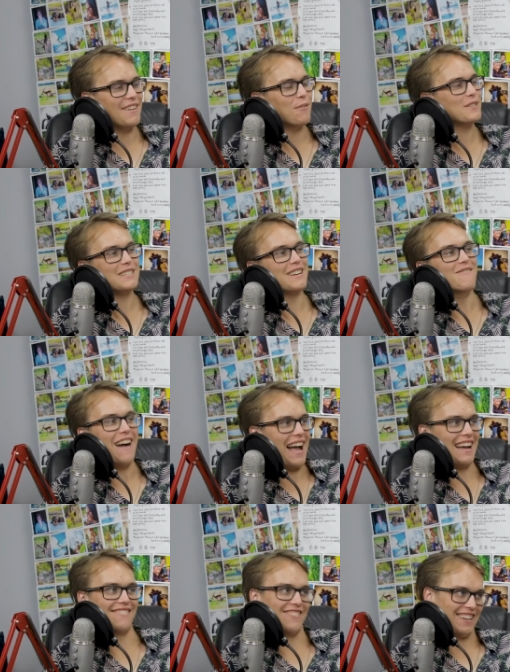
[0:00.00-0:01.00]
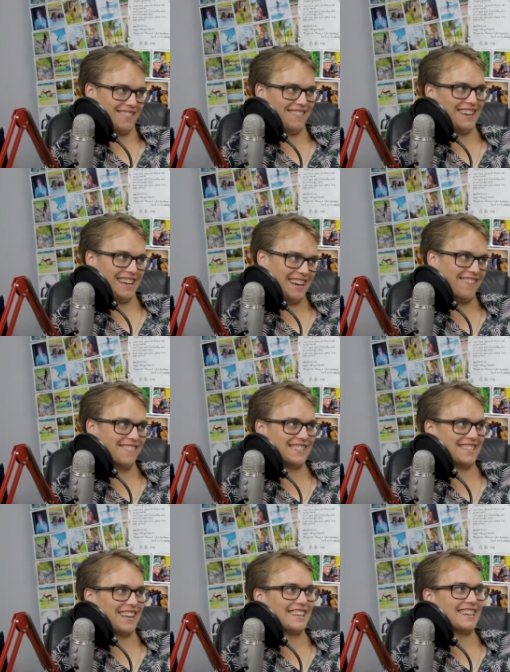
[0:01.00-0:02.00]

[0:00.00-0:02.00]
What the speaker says: it wasn't a man, by the way. It was like